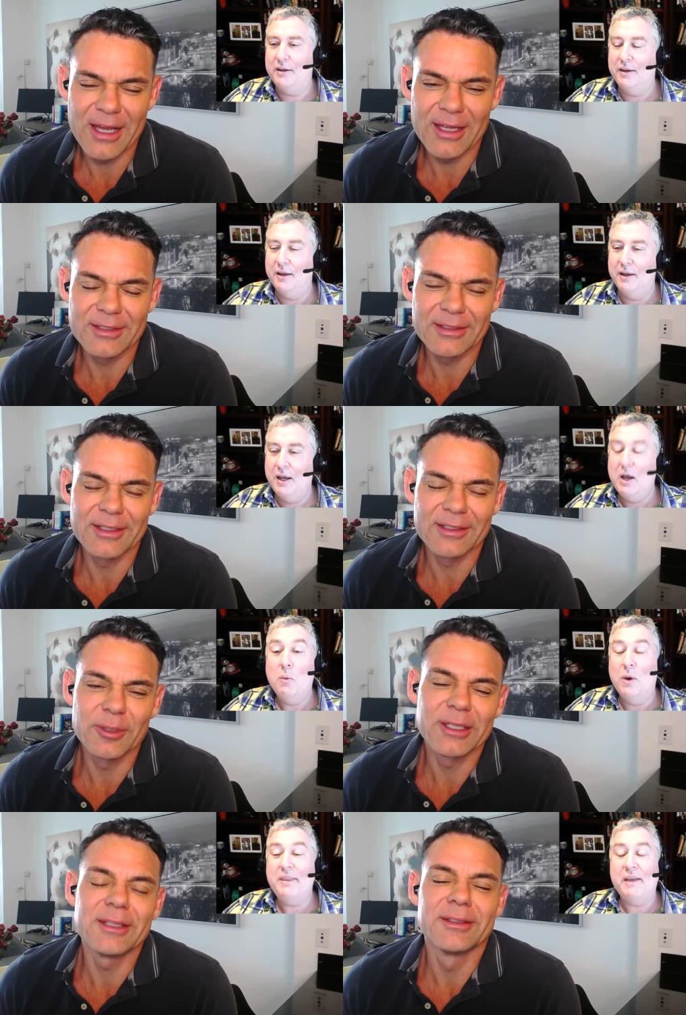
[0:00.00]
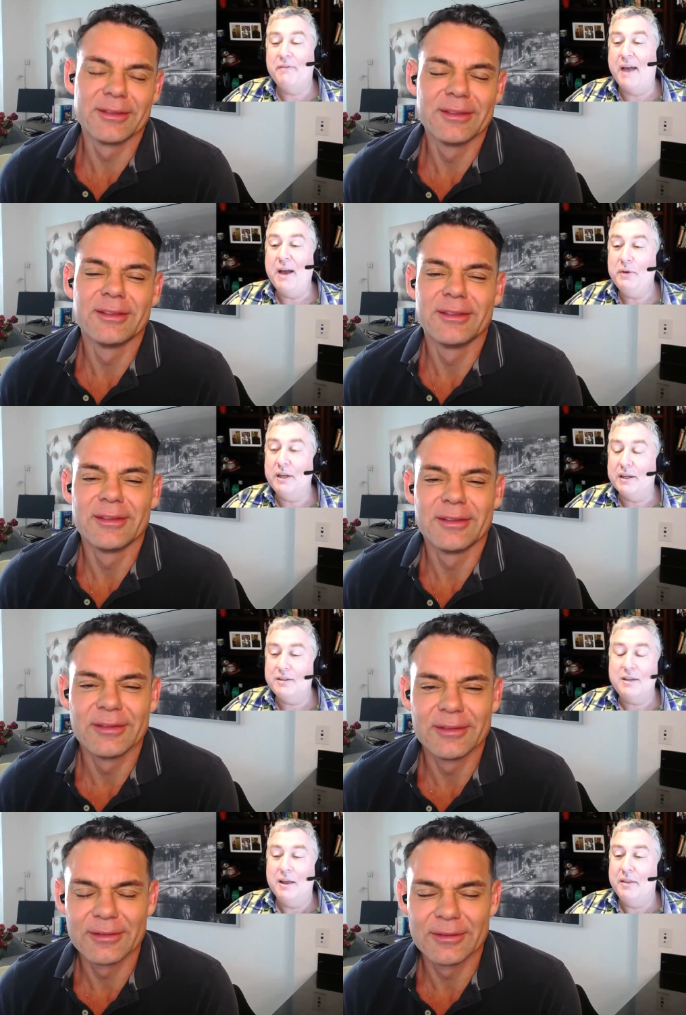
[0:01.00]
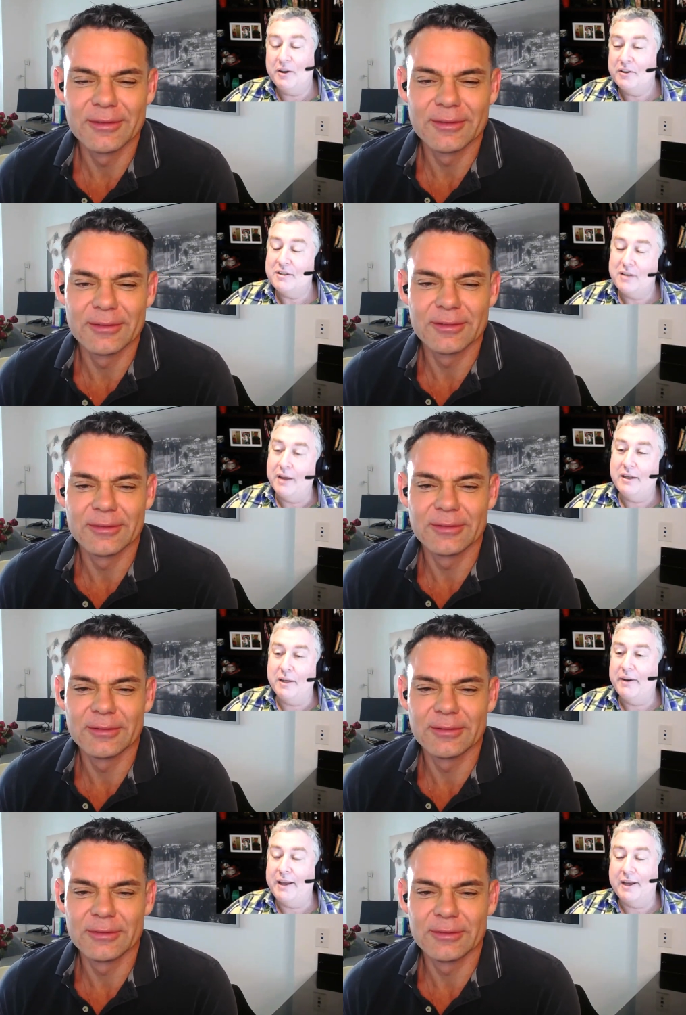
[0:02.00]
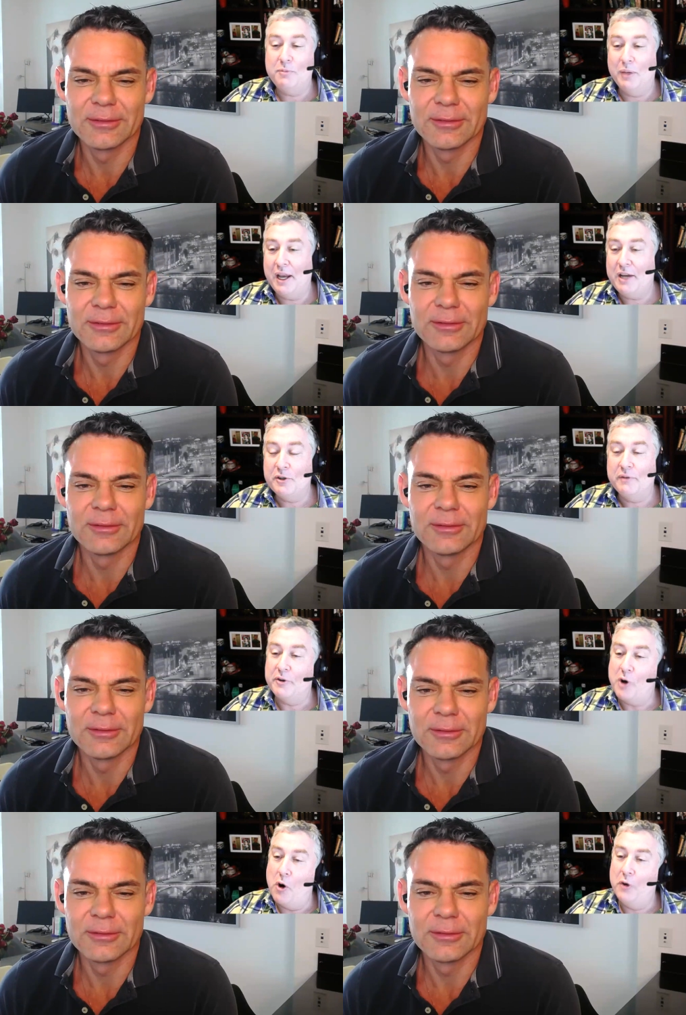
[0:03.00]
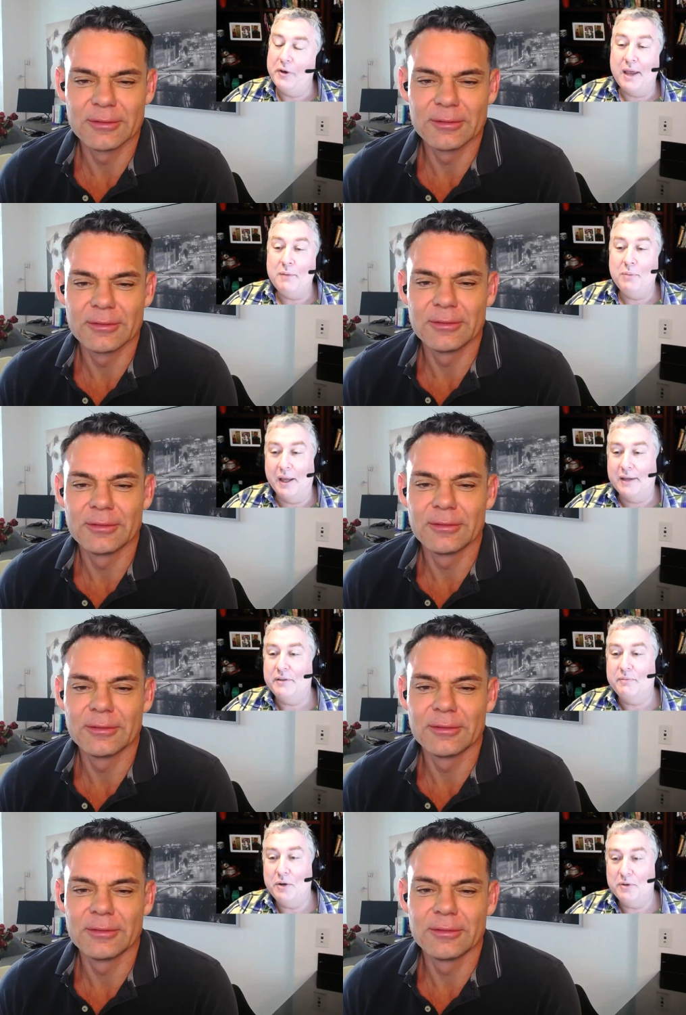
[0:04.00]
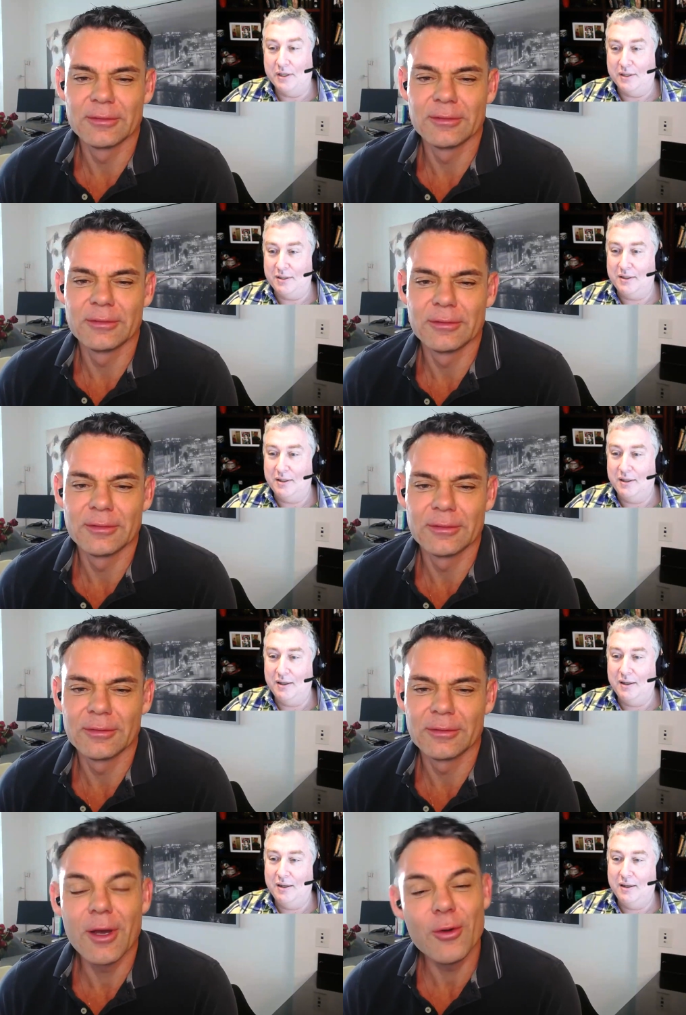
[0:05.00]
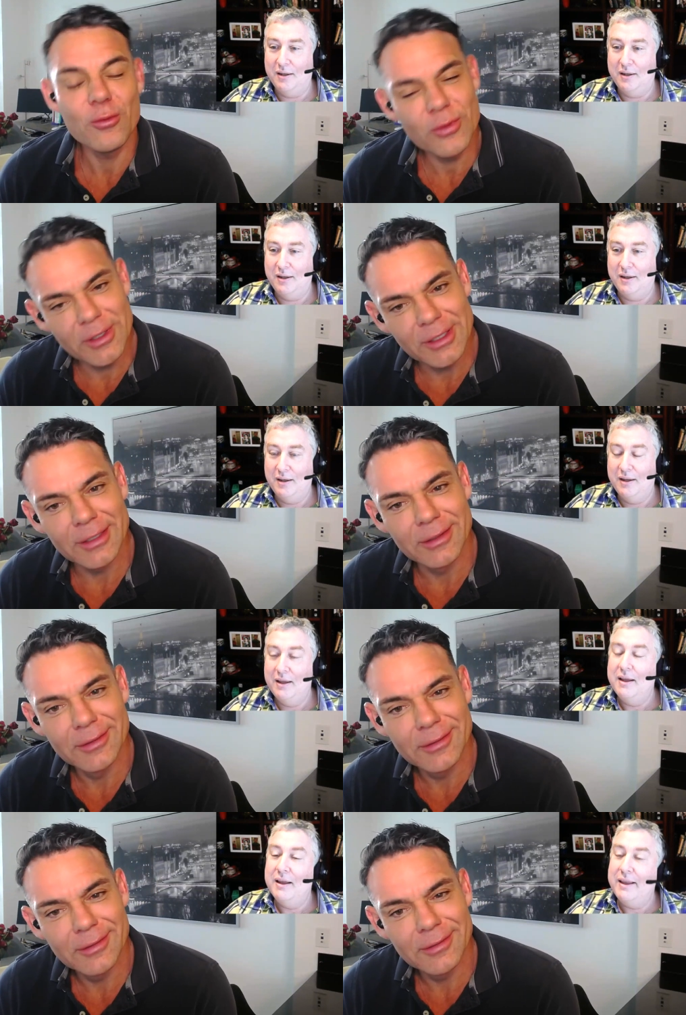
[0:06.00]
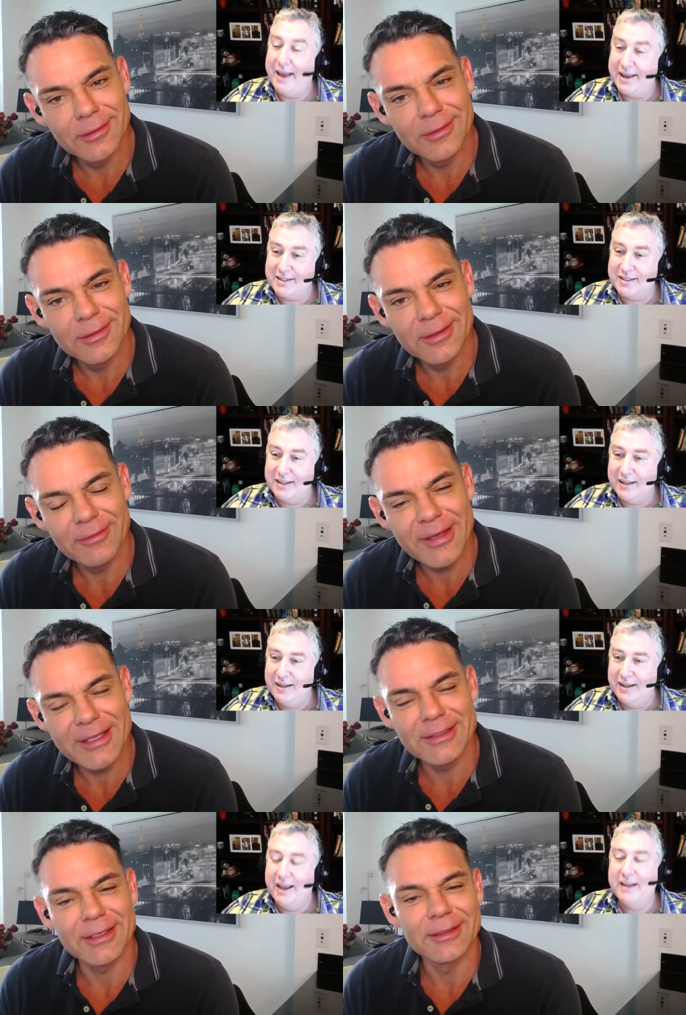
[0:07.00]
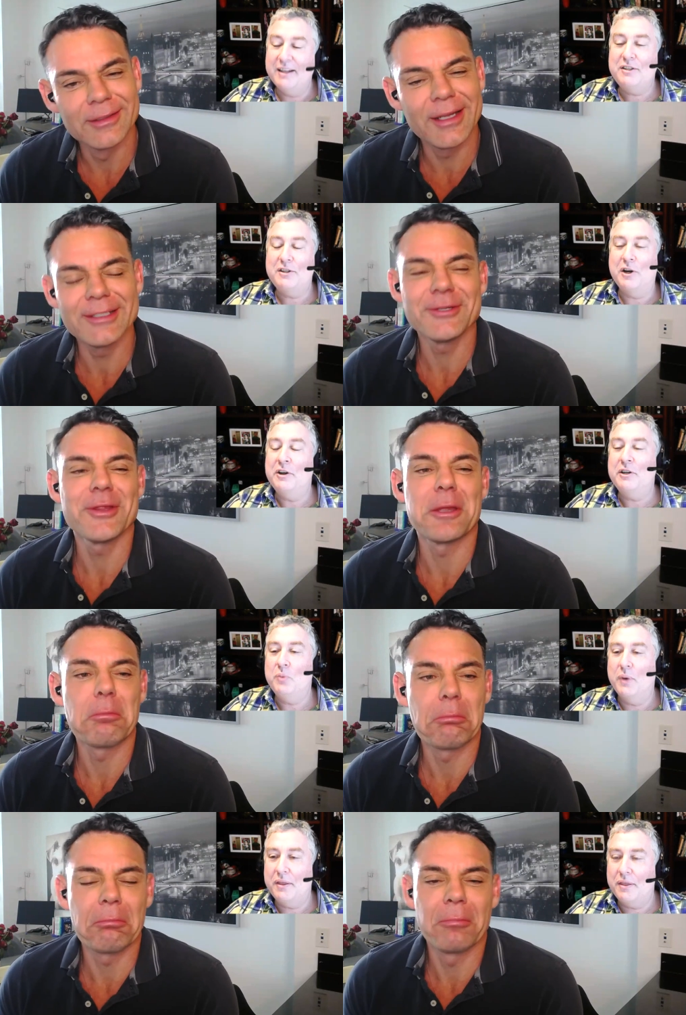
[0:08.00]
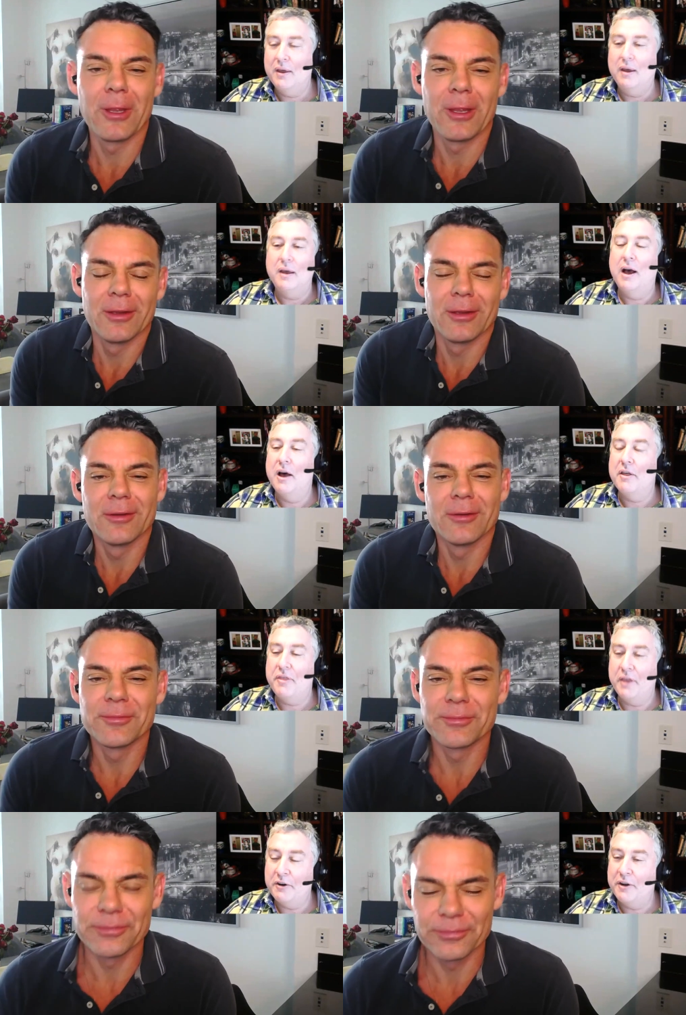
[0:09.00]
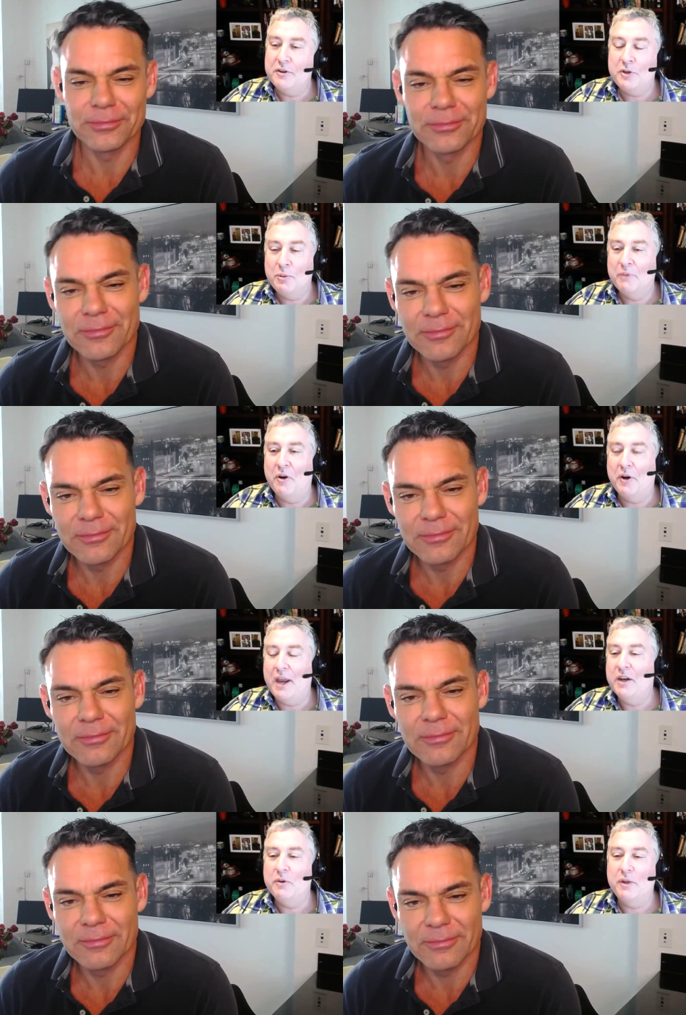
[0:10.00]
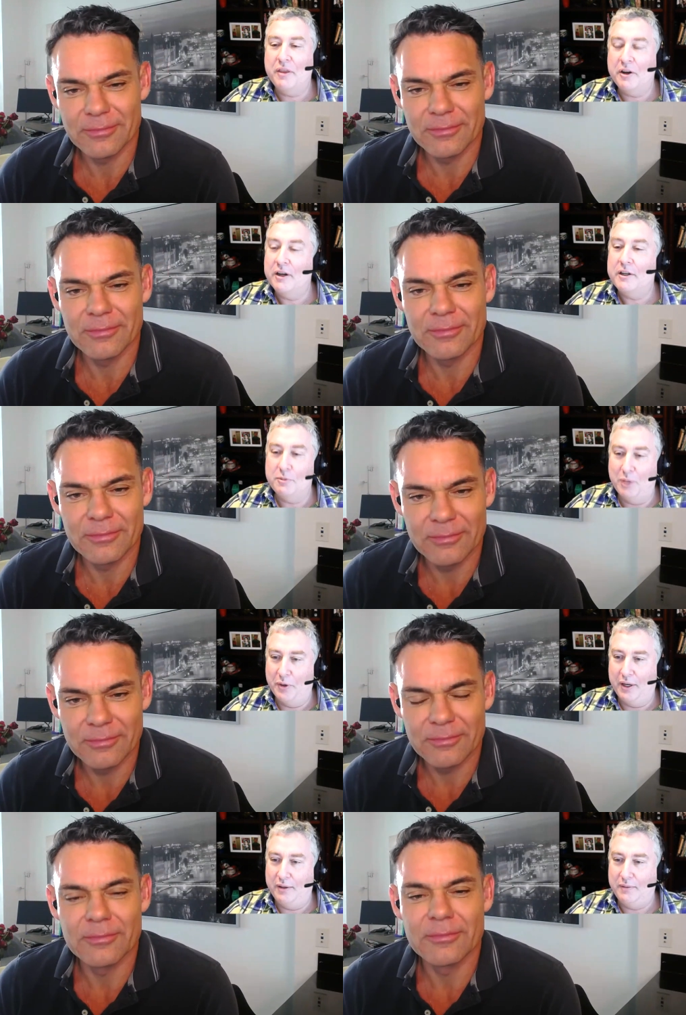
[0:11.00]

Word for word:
Speaker 1: flies, yeah, the what they found is there's a scientific explanation for all ten plagues of Moses.
Speaker 2: Oh, really? Yes. Fascinating.
Speaker 1: And it started with uh, Thera, the supervolcano at Thera exploding.